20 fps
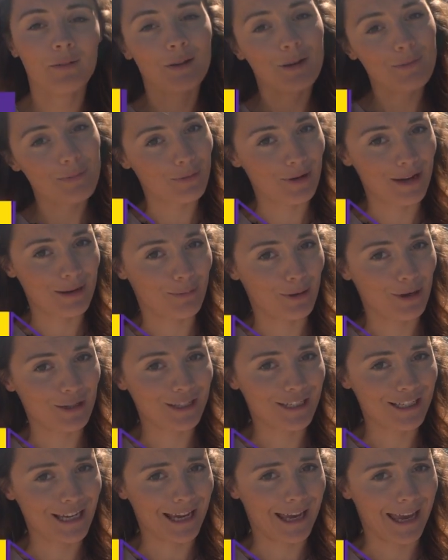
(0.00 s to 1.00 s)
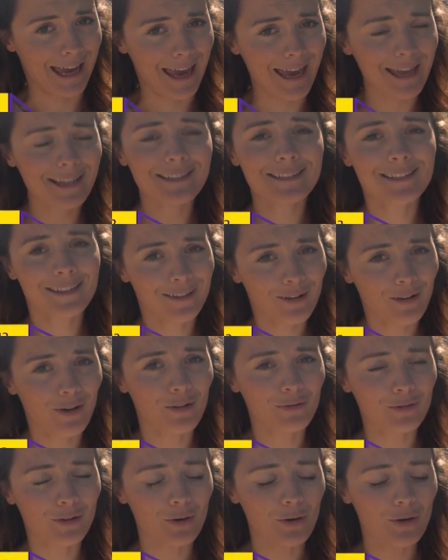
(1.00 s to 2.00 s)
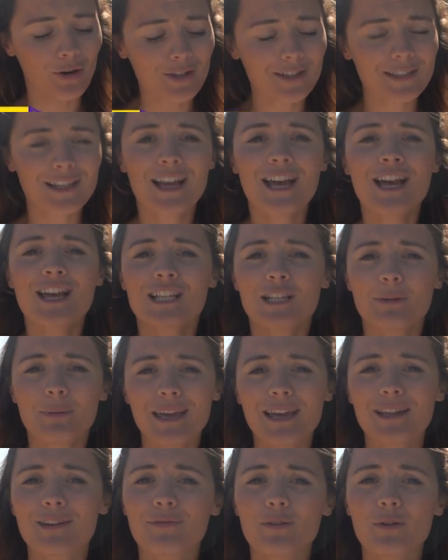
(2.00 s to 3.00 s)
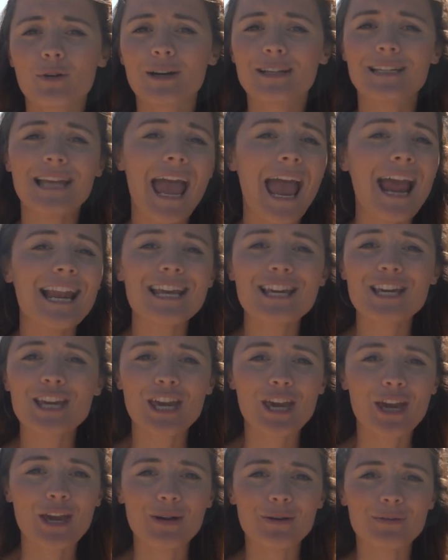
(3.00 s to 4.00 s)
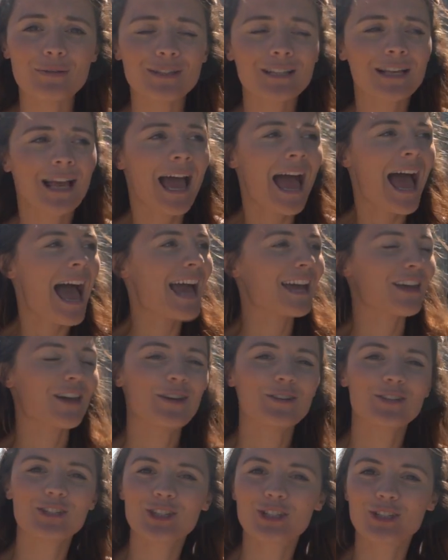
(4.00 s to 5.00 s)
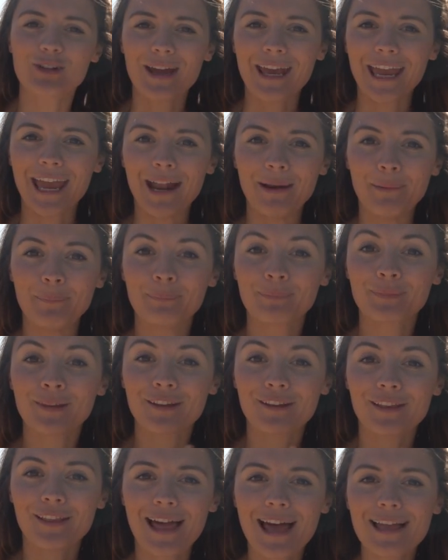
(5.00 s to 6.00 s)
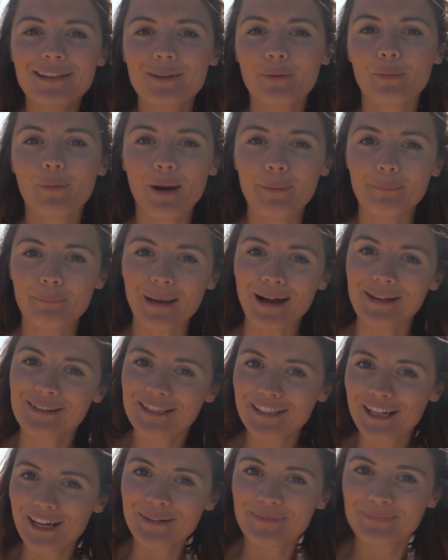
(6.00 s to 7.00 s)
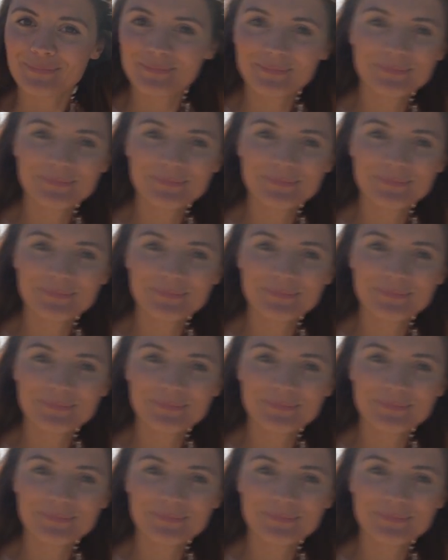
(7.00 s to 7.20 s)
we pre-booked a ticket, of course, so we can avoid any queues and go straight in. So that's what I'm about to do.